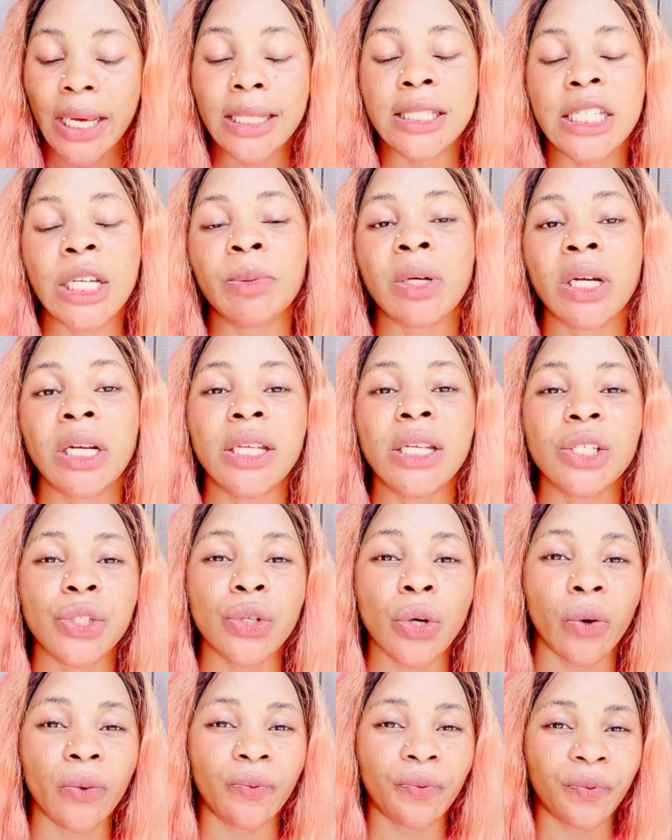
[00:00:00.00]
It cleans
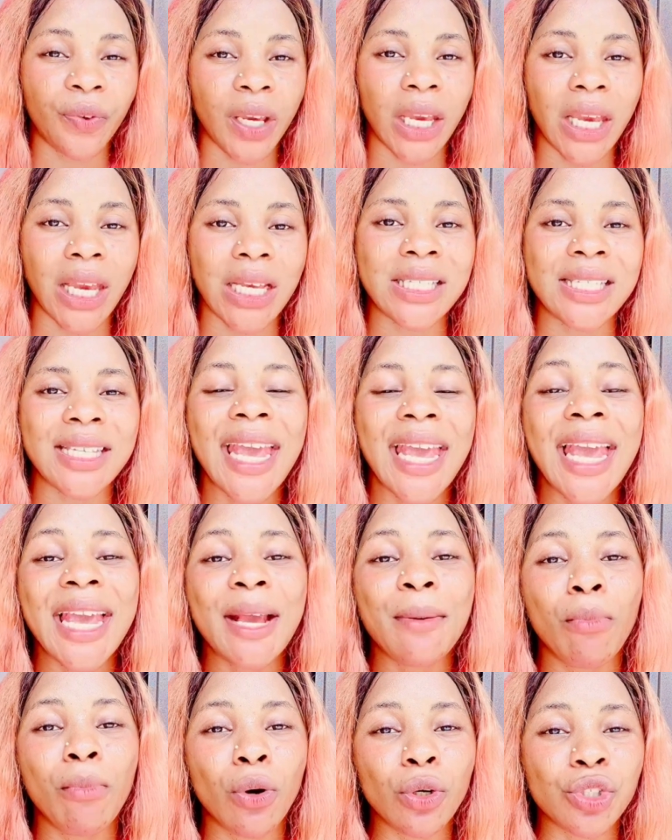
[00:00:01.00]
your face,
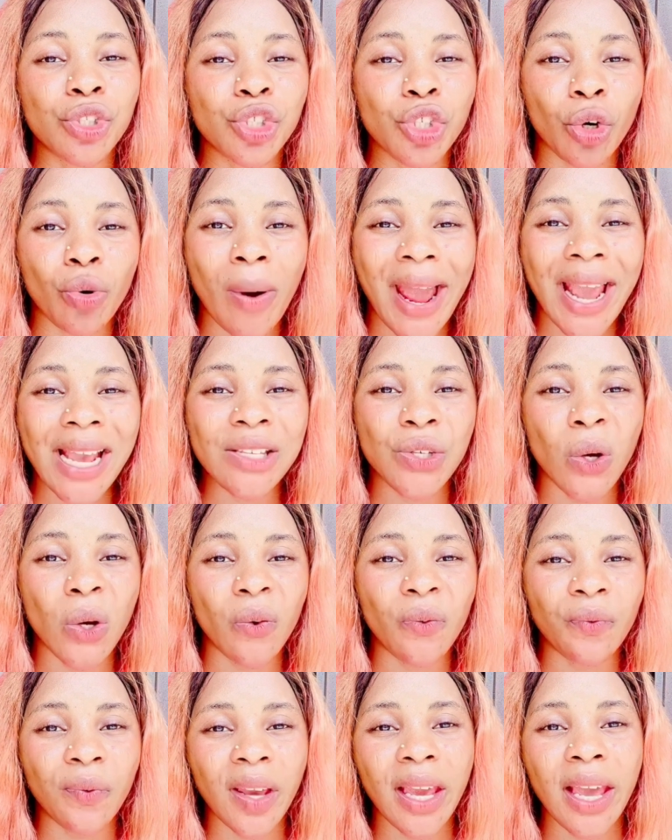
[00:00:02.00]
moisturize
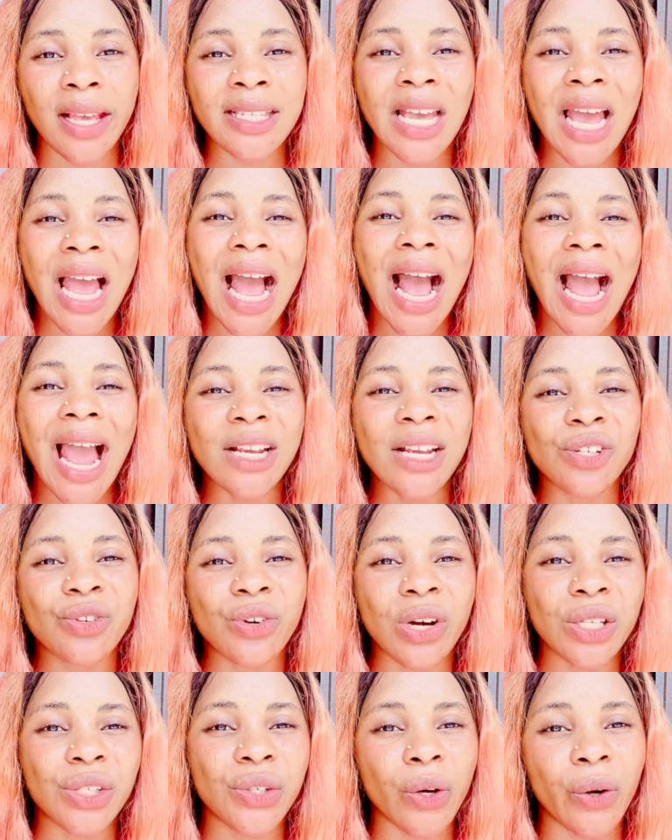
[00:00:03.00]
your face,
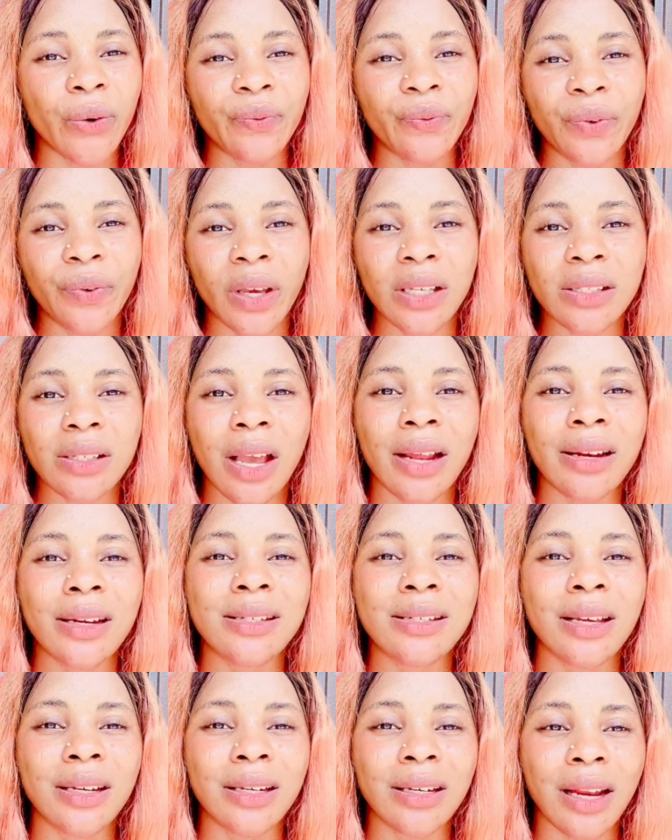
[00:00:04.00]
hydrates your face, and
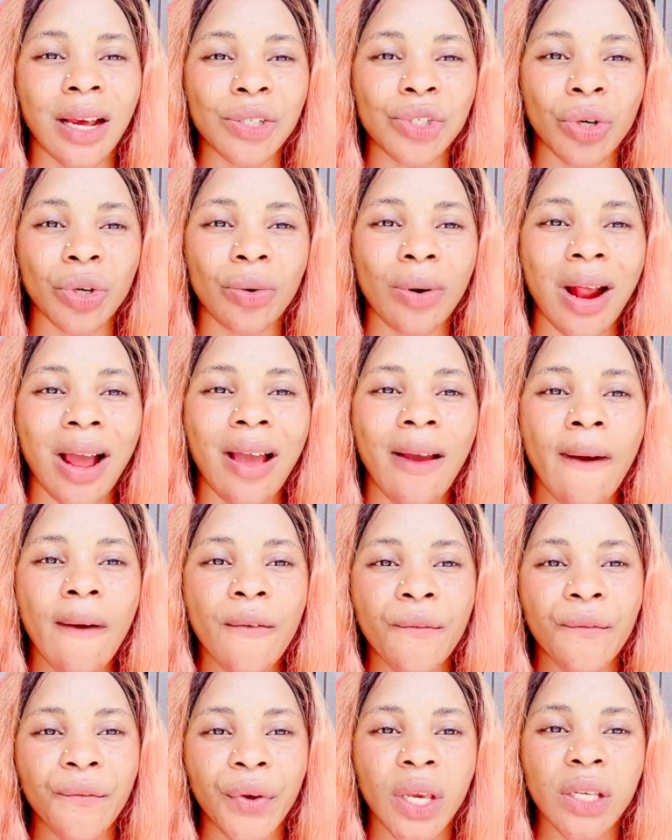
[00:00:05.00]
is a natural
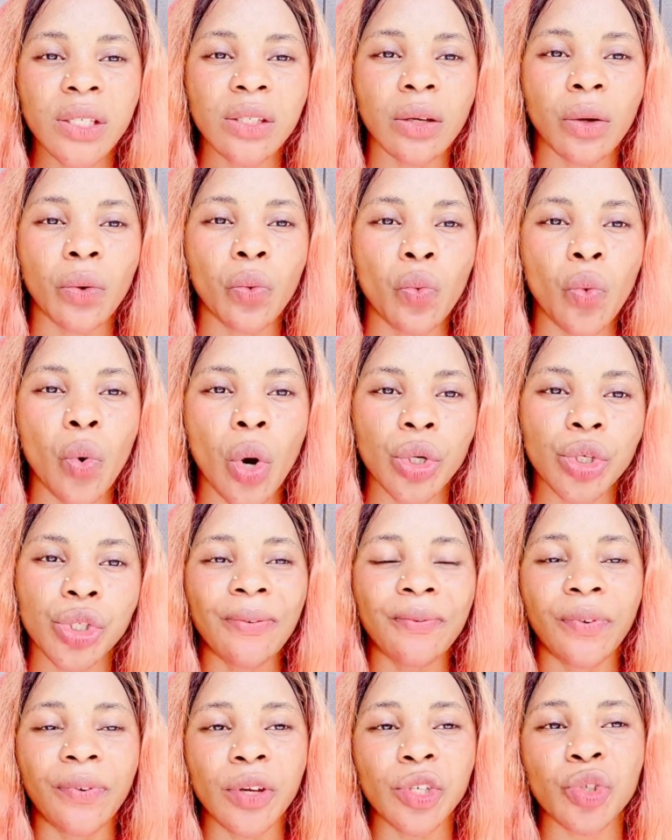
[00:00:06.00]
face wash. A
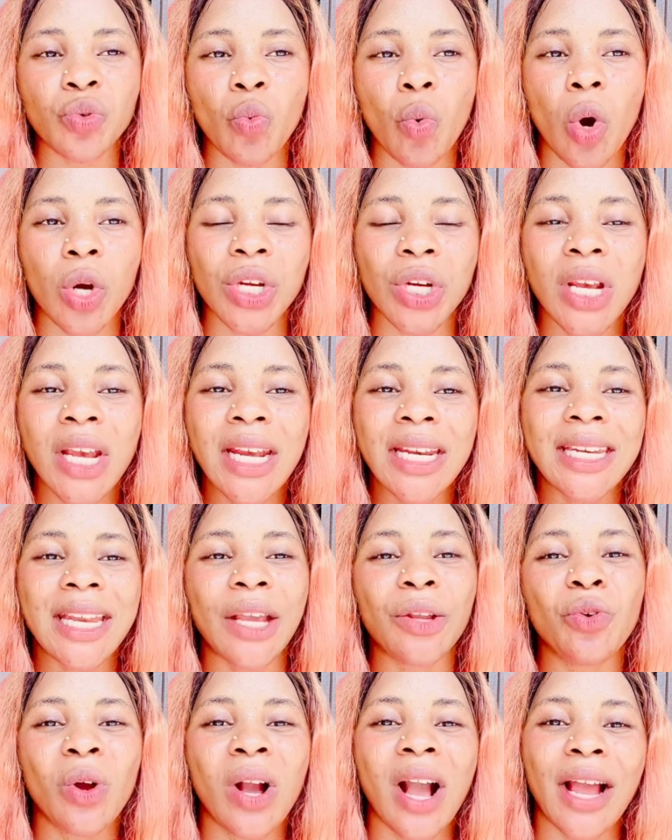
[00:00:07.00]
face wash
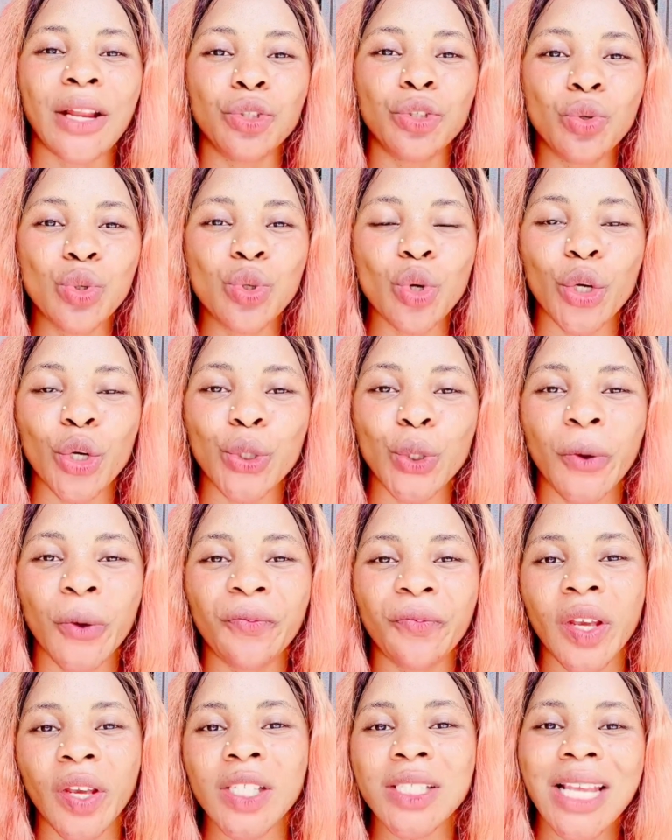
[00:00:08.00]
that you can use on your
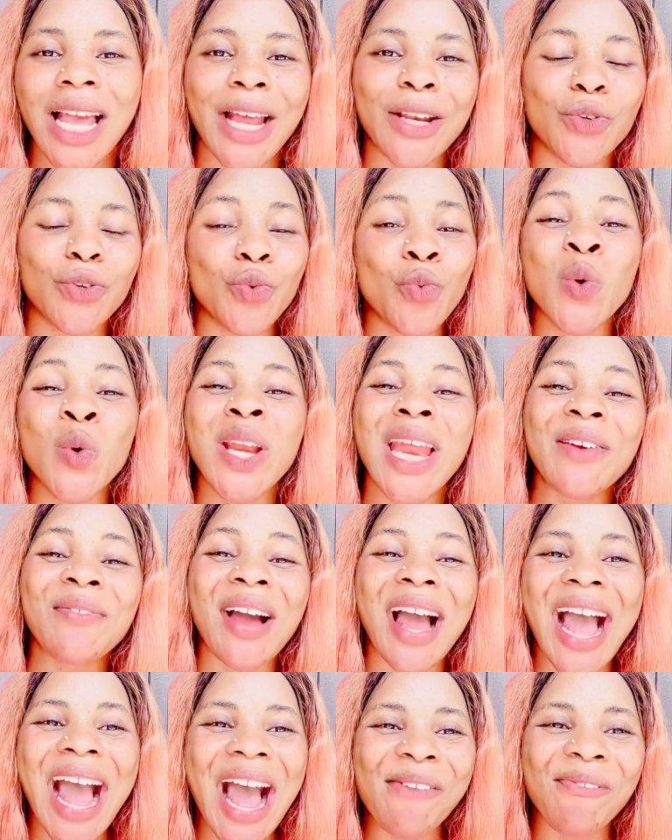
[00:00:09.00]
face and you will
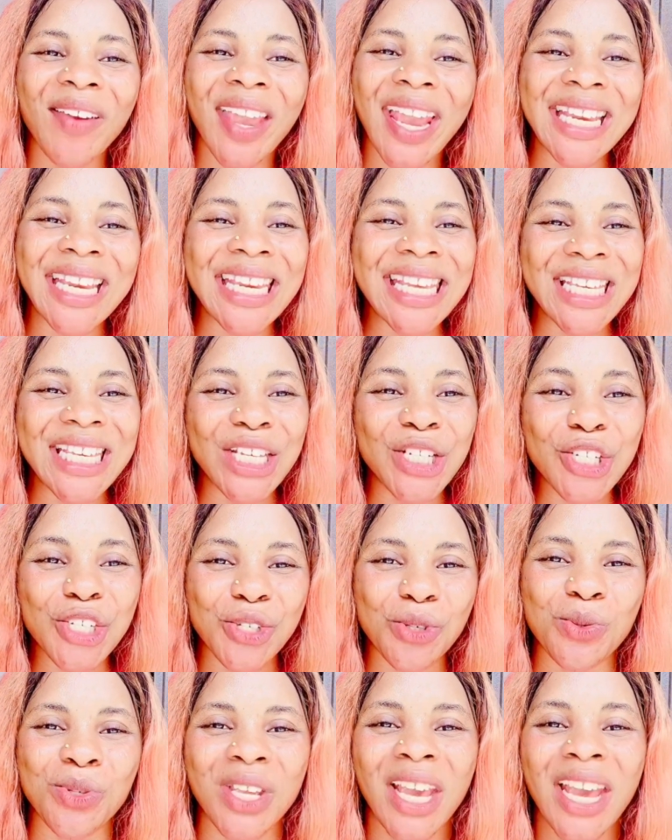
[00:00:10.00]
never have any
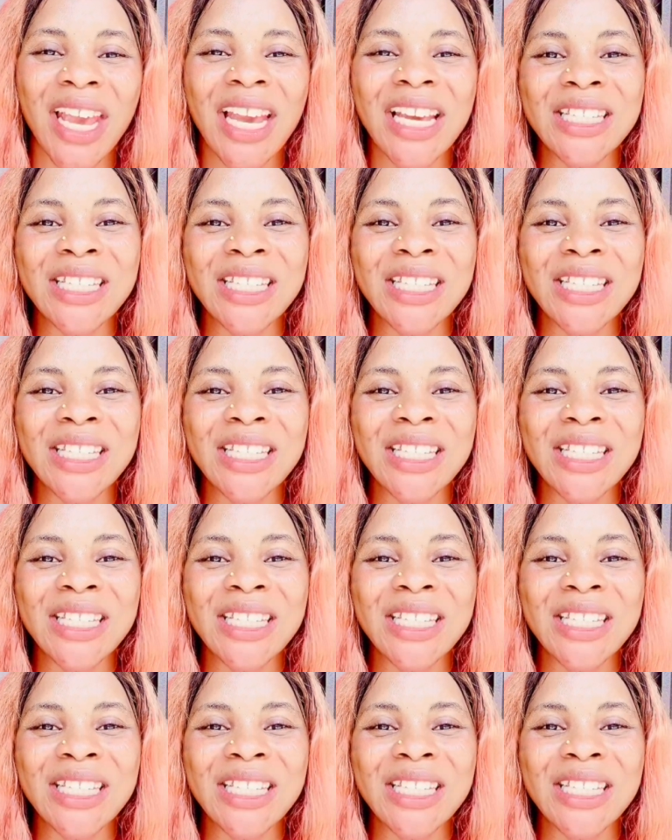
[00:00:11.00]
issues.